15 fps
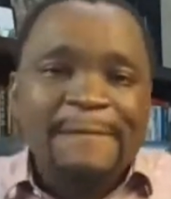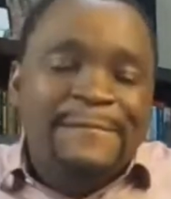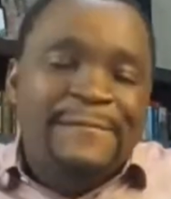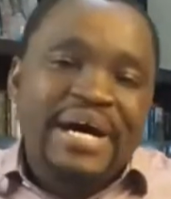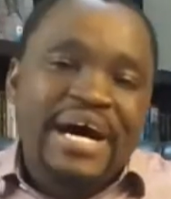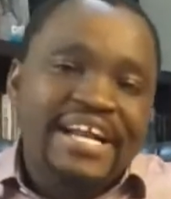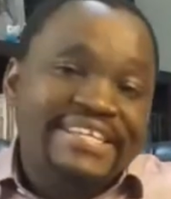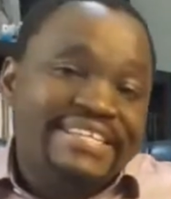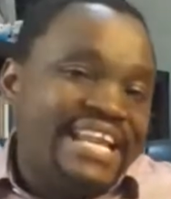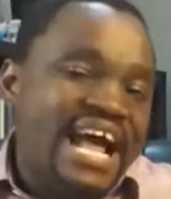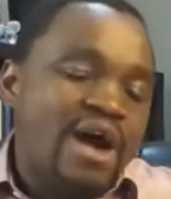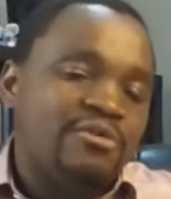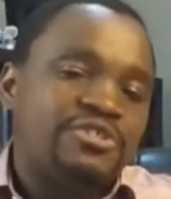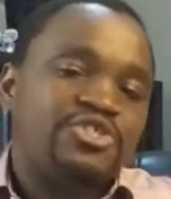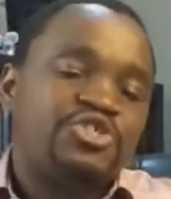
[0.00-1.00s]
But
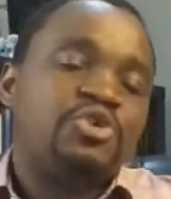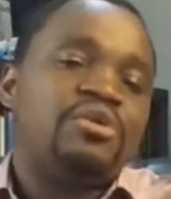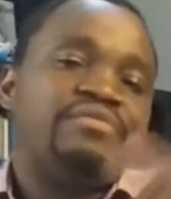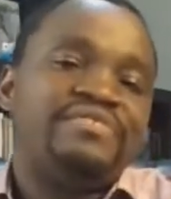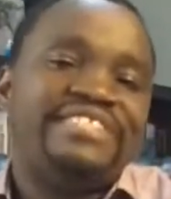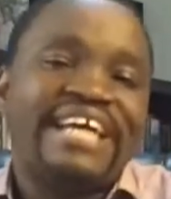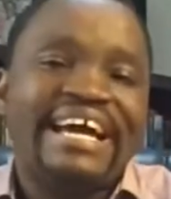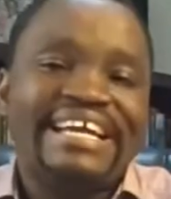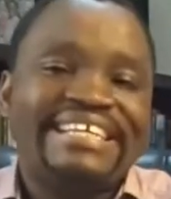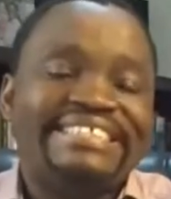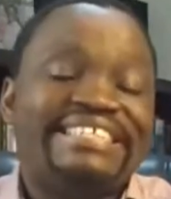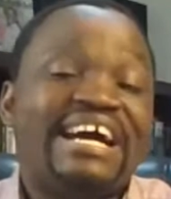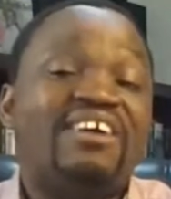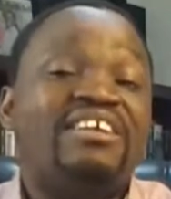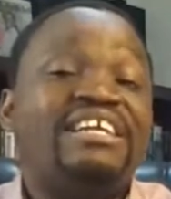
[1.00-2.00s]
now it's sort of
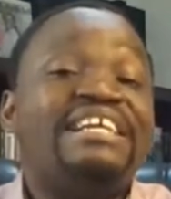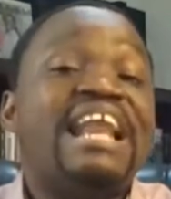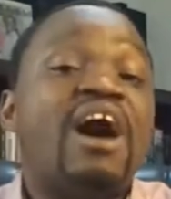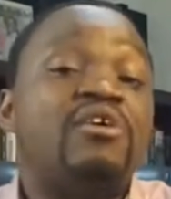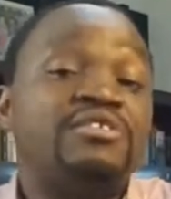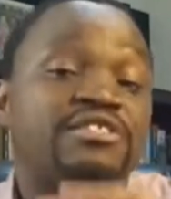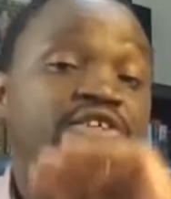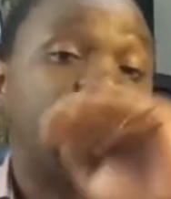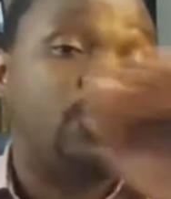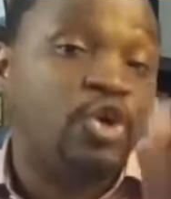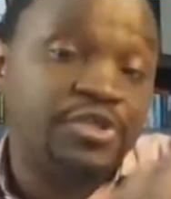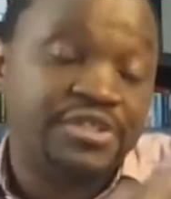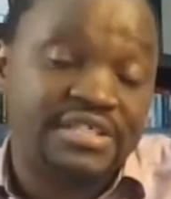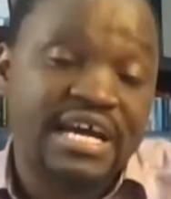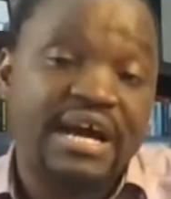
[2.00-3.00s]
dying down, and now is a
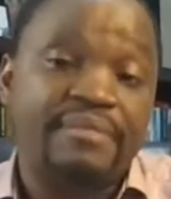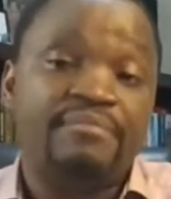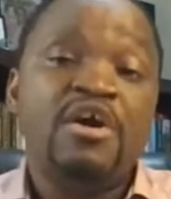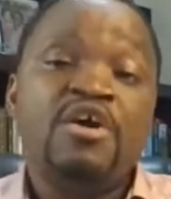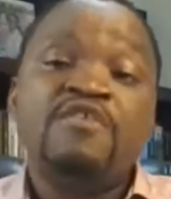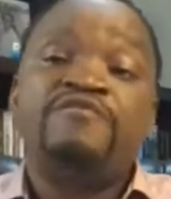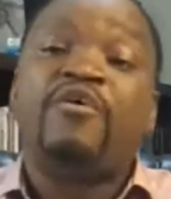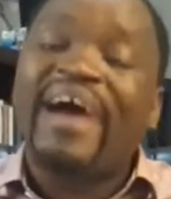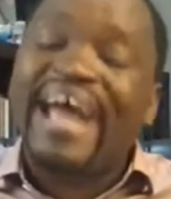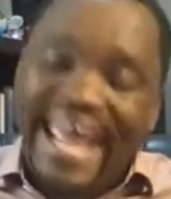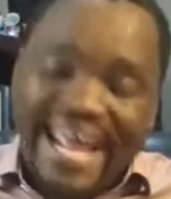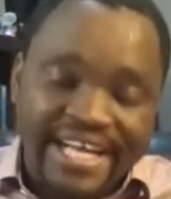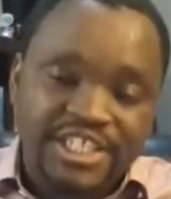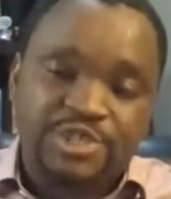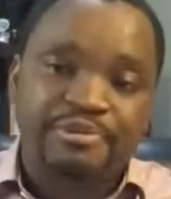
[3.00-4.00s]
good time for
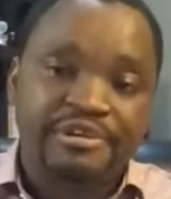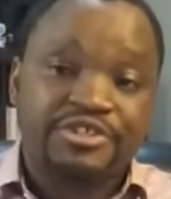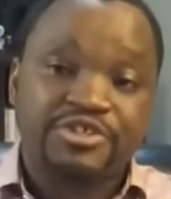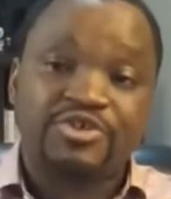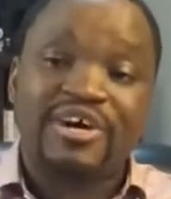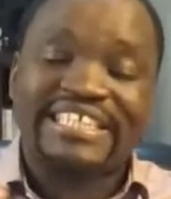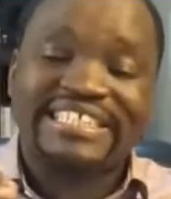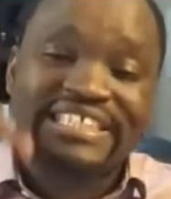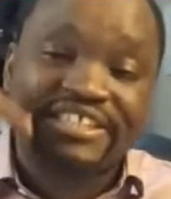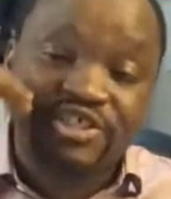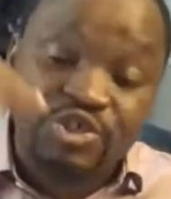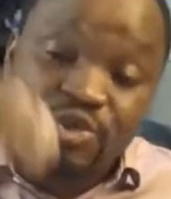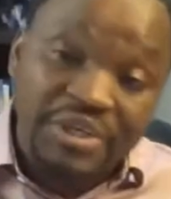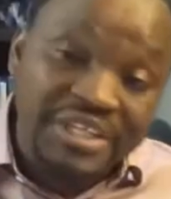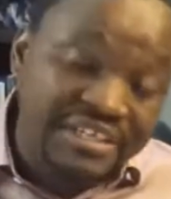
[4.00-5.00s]
experts to actually
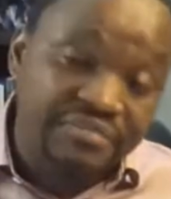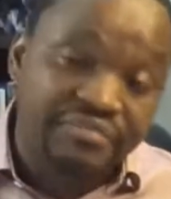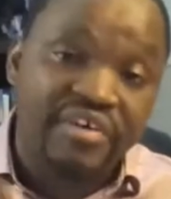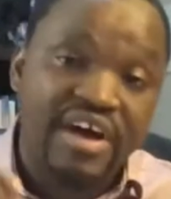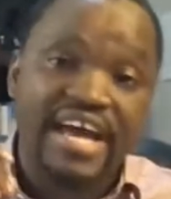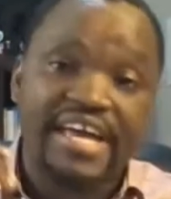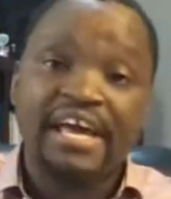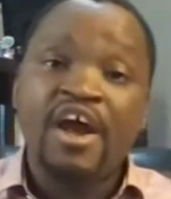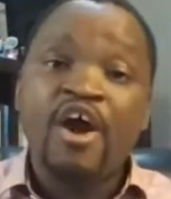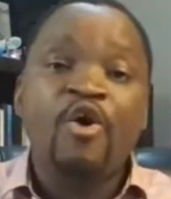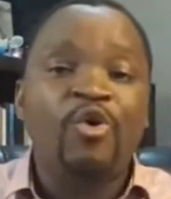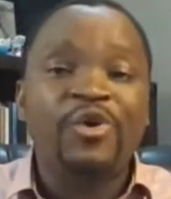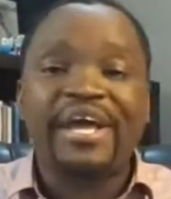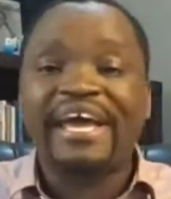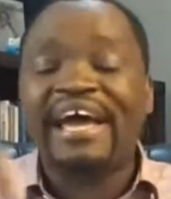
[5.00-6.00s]
solidify
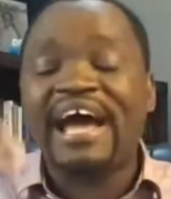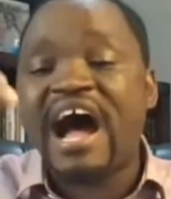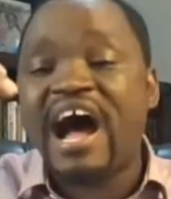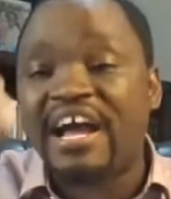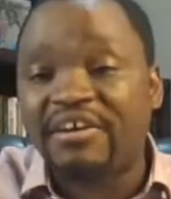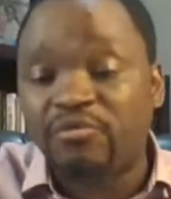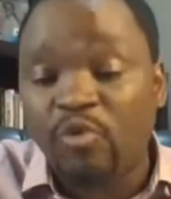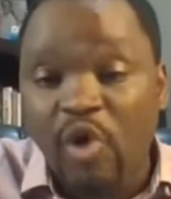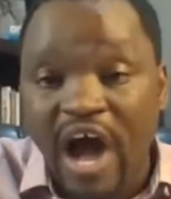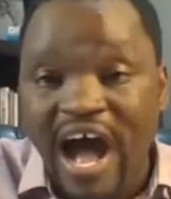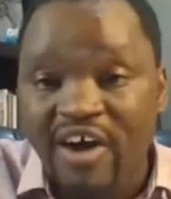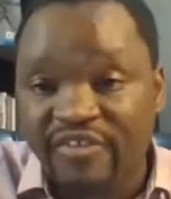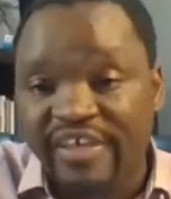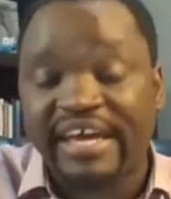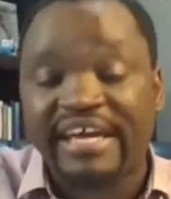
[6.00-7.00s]
who they are and
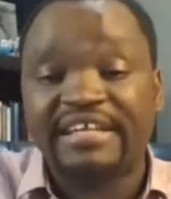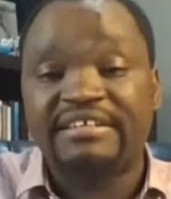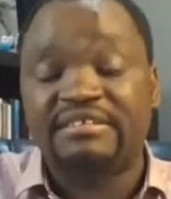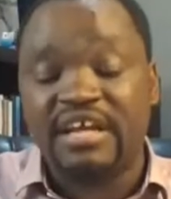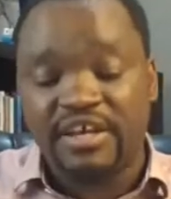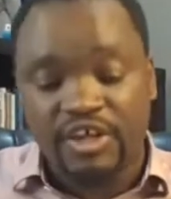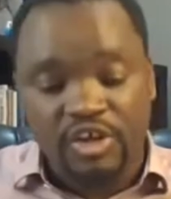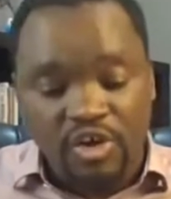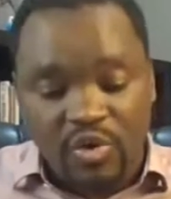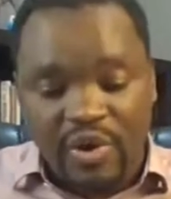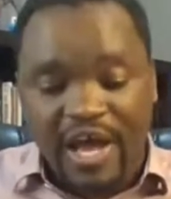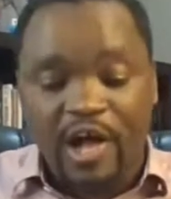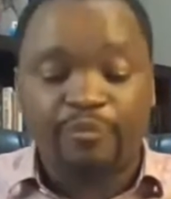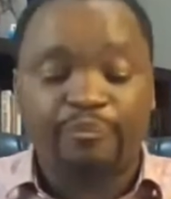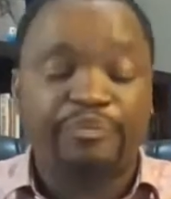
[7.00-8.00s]
how they can, uh, you know,
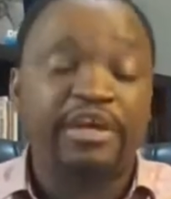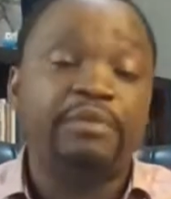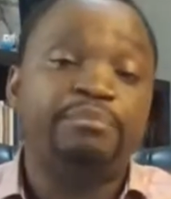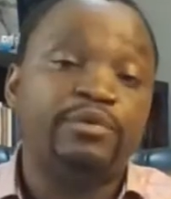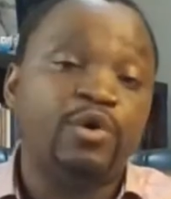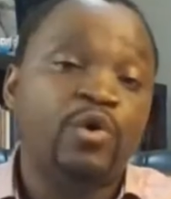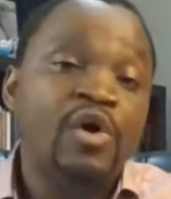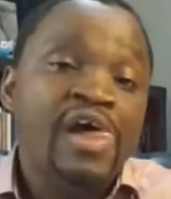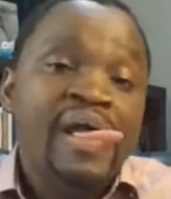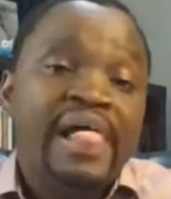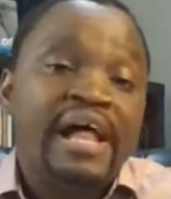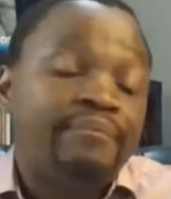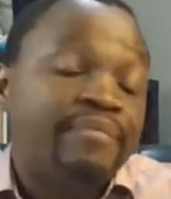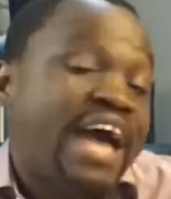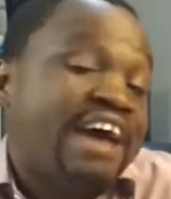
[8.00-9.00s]
help people
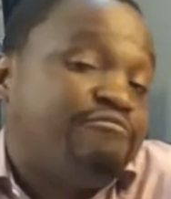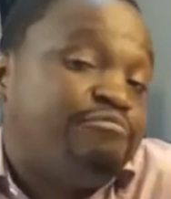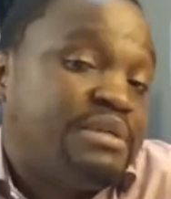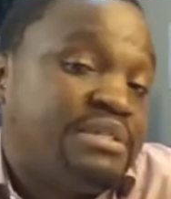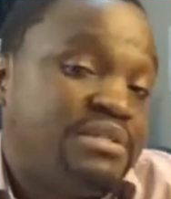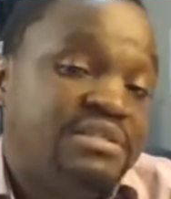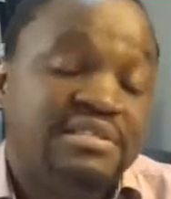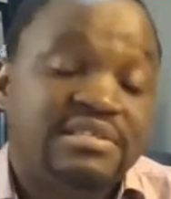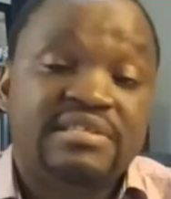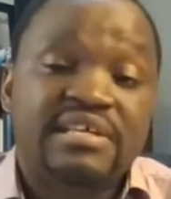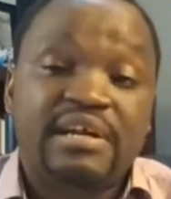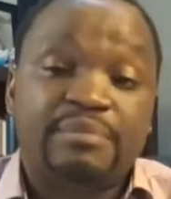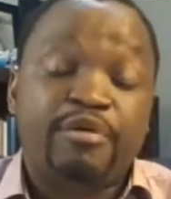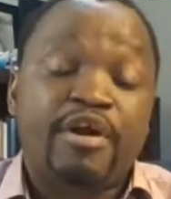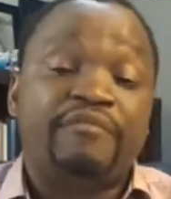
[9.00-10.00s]
and um, have businesses
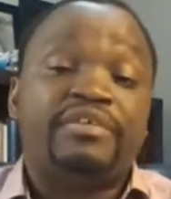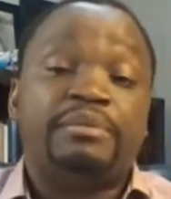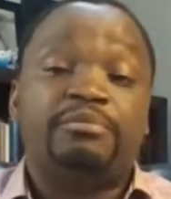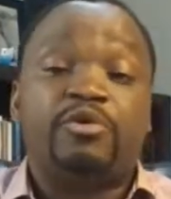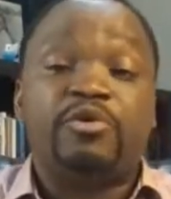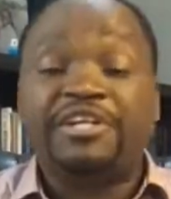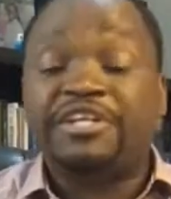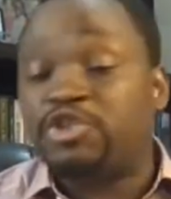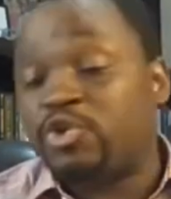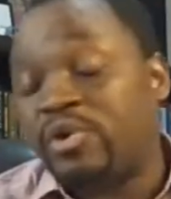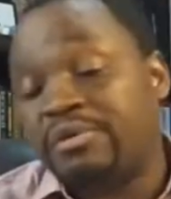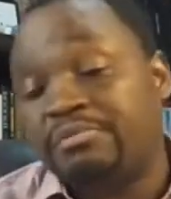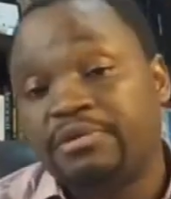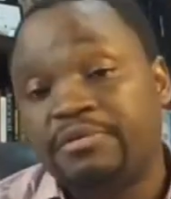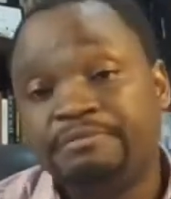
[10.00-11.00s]
that are profitable and
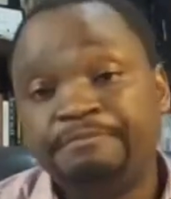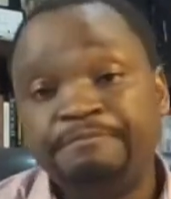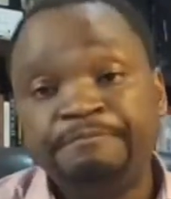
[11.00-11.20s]
enjoyable.